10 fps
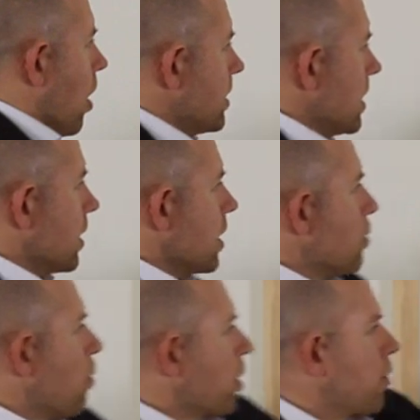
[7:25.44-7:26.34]
ideally
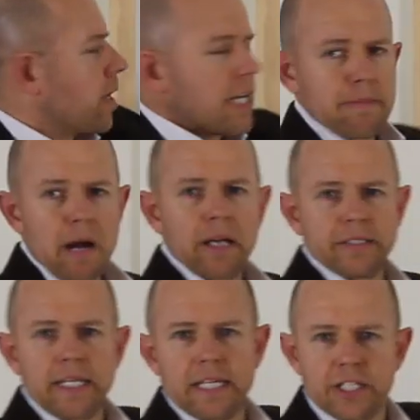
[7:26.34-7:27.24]
you want your email
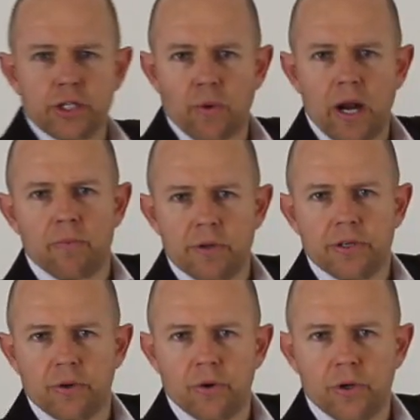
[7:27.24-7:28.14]
to integrate with
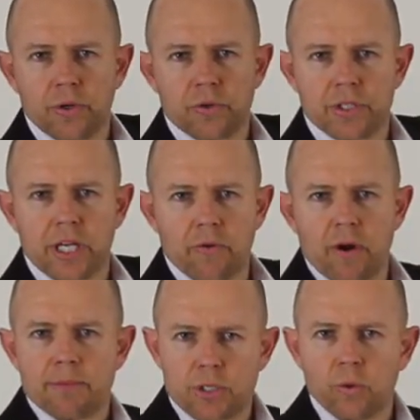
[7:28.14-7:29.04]
your
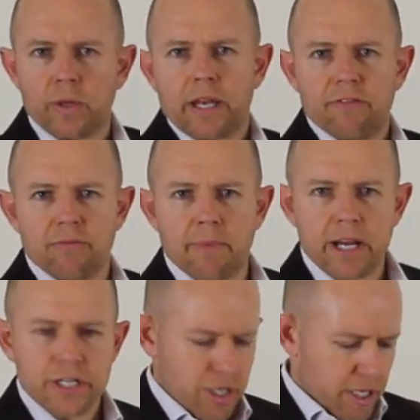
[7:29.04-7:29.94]
CRM, so all that
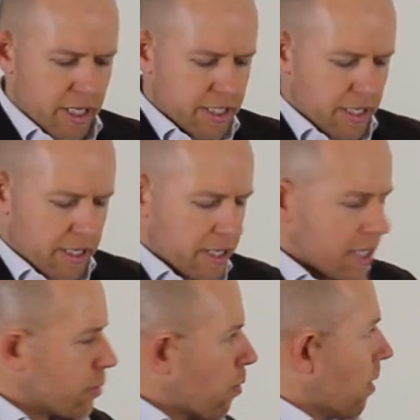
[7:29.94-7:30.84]
information
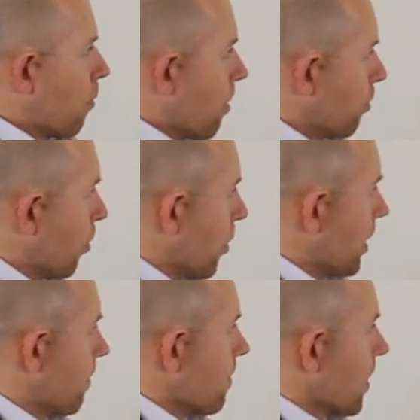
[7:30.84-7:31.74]
is one
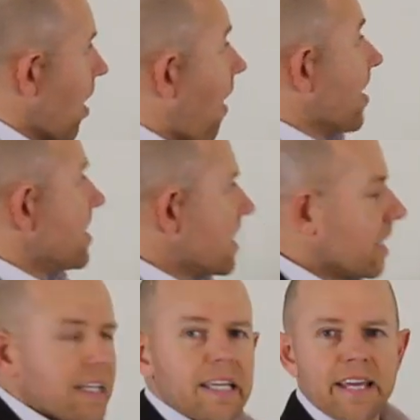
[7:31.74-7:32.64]
point.
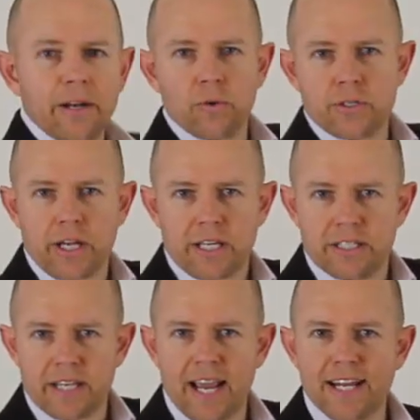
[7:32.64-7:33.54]
Ideally that also
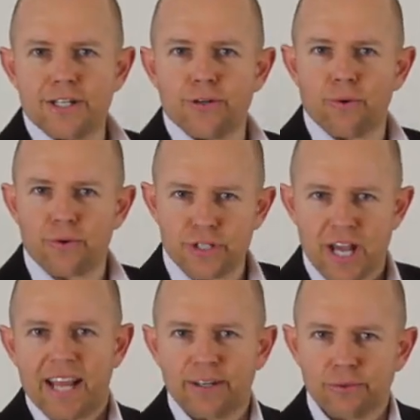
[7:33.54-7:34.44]
contains your
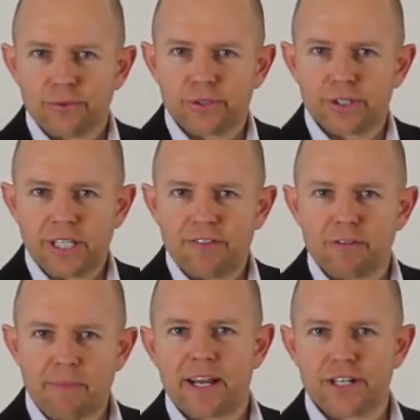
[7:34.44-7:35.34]
sales
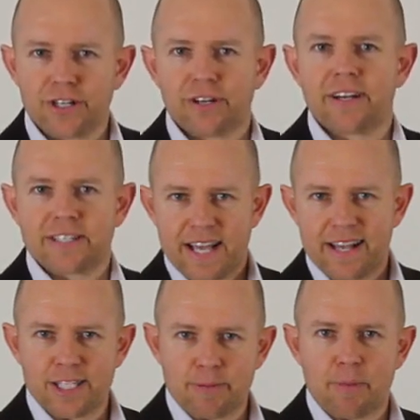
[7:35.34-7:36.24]
information, like
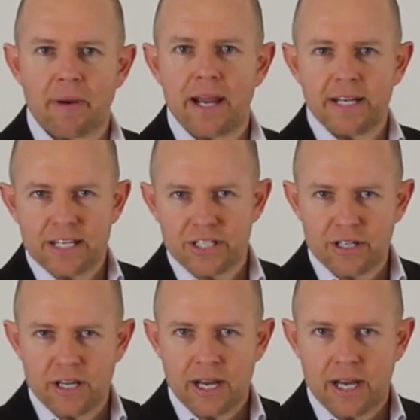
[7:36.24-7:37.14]
sales that have been made,
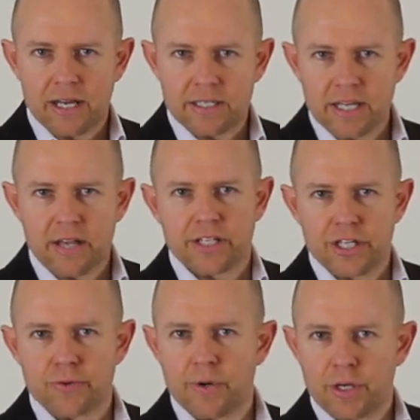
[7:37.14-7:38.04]
sales
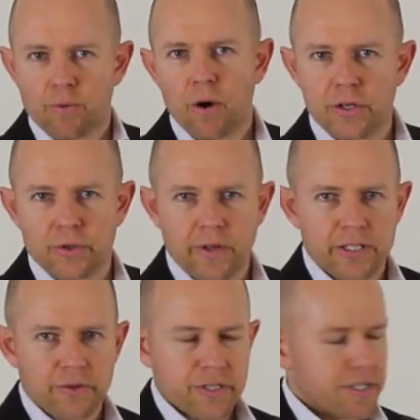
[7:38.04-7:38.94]
history, quotes, all that
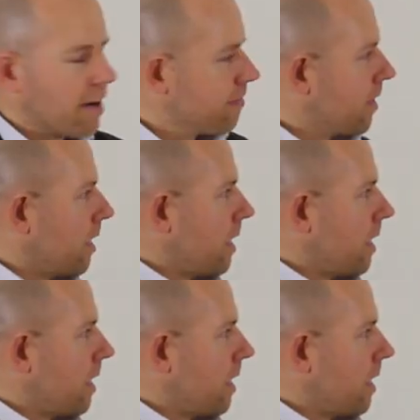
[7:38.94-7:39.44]
sort of stuff.